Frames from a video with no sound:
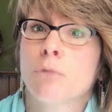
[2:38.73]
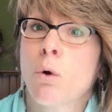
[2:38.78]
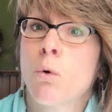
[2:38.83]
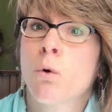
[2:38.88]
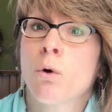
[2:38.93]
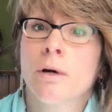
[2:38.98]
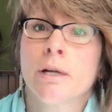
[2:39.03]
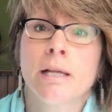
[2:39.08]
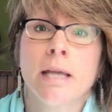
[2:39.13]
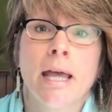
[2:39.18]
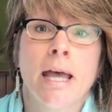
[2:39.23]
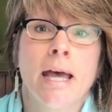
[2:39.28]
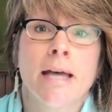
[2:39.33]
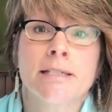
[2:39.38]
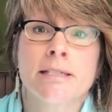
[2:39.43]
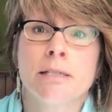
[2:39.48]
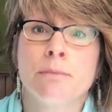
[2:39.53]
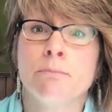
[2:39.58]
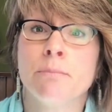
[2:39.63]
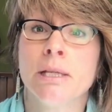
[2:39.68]
Or
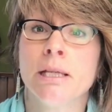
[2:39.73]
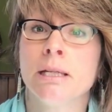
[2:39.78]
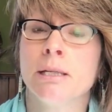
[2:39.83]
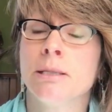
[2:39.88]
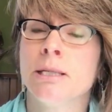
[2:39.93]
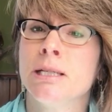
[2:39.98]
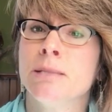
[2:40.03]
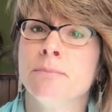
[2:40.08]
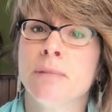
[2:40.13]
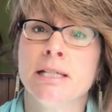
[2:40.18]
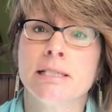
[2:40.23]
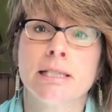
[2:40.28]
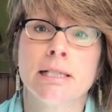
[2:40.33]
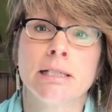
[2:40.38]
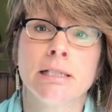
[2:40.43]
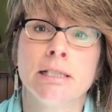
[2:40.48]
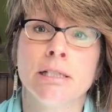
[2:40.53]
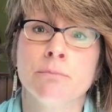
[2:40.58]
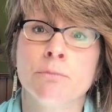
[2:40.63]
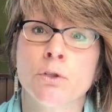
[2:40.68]
has it been
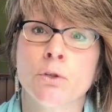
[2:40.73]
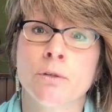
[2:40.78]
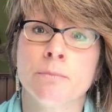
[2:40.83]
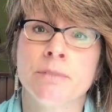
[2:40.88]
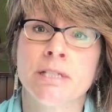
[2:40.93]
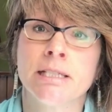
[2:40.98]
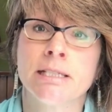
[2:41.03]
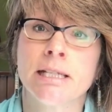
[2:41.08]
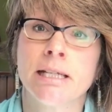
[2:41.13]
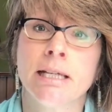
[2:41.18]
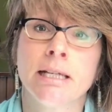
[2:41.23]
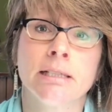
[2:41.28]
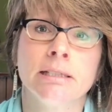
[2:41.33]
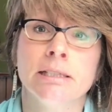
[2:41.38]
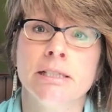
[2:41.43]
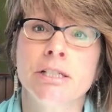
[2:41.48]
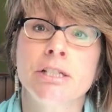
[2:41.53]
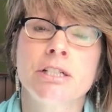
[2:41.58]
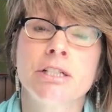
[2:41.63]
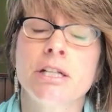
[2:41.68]
basically absorbed into
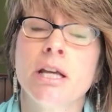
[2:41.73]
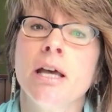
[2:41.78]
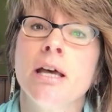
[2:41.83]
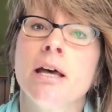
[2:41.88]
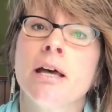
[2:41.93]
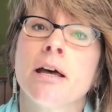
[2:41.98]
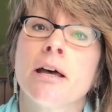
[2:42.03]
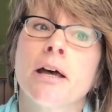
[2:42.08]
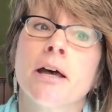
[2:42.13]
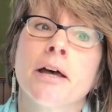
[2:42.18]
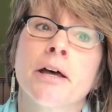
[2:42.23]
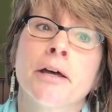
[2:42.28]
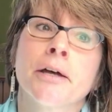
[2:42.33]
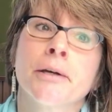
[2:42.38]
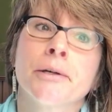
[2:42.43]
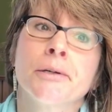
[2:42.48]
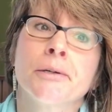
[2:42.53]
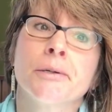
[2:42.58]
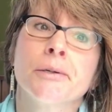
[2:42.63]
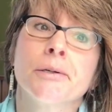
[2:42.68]
English?
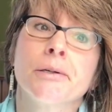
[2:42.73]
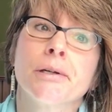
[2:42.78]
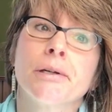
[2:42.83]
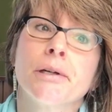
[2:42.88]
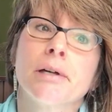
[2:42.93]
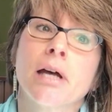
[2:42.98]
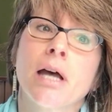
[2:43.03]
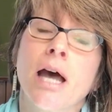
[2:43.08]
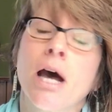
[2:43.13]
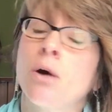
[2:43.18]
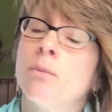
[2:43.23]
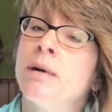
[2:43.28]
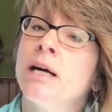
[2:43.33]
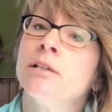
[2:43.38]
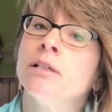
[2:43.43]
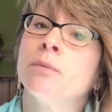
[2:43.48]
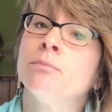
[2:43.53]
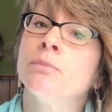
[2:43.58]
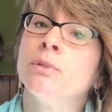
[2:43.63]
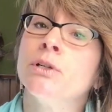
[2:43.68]
How
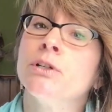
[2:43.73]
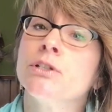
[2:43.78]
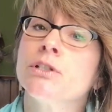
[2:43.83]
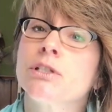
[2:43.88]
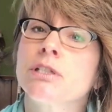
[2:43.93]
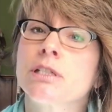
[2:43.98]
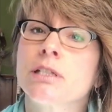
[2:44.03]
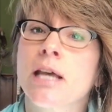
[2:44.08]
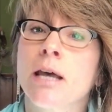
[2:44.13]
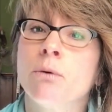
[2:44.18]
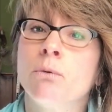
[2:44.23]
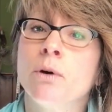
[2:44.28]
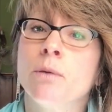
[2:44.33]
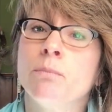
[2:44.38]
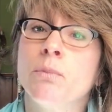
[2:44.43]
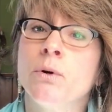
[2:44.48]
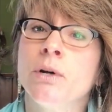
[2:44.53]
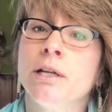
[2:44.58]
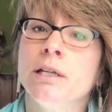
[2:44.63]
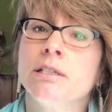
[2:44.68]
about numbers? At
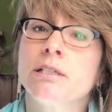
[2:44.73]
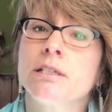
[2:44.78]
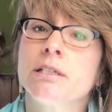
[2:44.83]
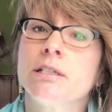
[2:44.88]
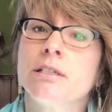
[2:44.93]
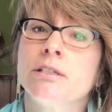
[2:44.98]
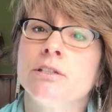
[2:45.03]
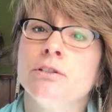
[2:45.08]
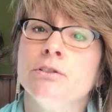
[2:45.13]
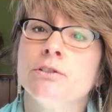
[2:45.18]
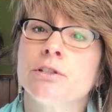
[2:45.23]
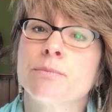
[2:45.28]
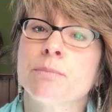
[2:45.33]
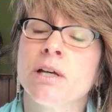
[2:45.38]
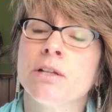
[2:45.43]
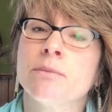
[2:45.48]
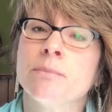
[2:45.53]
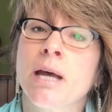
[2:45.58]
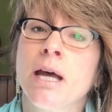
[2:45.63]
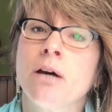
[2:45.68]
what point do you
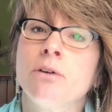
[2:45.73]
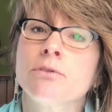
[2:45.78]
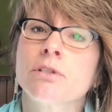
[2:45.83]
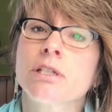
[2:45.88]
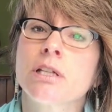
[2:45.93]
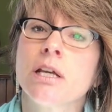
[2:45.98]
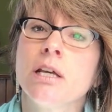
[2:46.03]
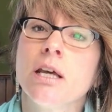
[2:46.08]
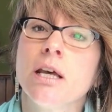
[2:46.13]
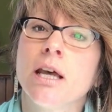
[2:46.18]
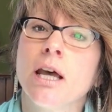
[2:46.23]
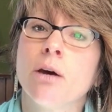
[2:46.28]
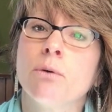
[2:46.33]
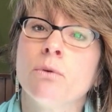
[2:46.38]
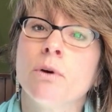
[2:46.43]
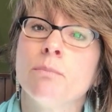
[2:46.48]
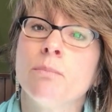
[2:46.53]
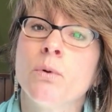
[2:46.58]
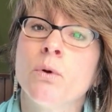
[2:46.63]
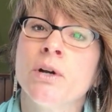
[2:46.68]
spell them out? At
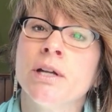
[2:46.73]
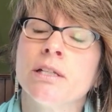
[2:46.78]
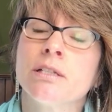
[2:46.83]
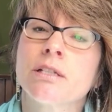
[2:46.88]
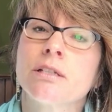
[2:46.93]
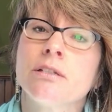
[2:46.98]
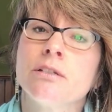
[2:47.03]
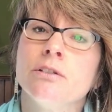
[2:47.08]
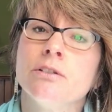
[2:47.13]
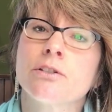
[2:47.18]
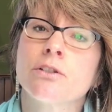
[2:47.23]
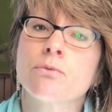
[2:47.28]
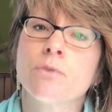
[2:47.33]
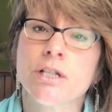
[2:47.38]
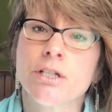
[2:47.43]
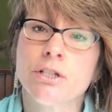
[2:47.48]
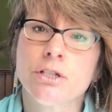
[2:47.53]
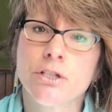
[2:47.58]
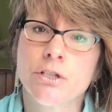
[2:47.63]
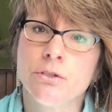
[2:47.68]
what point do you
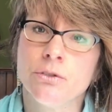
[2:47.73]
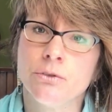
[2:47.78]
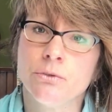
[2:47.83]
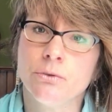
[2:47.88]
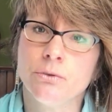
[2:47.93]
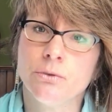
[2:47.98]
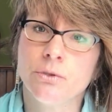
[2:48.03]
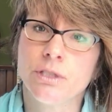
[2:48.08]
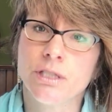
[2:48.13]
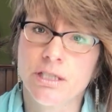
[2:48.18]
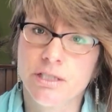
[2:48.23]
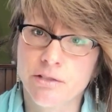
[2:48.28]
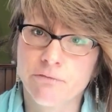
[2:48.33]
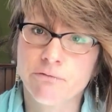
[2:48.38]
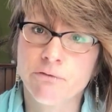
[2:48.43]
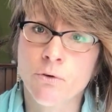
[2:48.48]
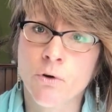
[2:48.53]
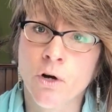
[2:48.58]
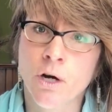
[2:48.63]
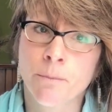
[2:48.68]
switch to digit
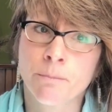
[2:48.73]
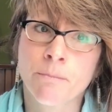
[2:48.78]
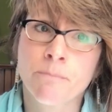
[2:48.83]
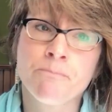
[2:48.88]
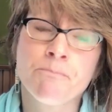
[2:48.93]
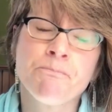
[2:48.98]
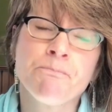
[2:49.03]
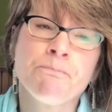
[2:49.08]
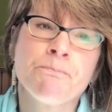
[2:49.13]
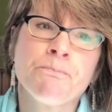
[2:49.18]
form?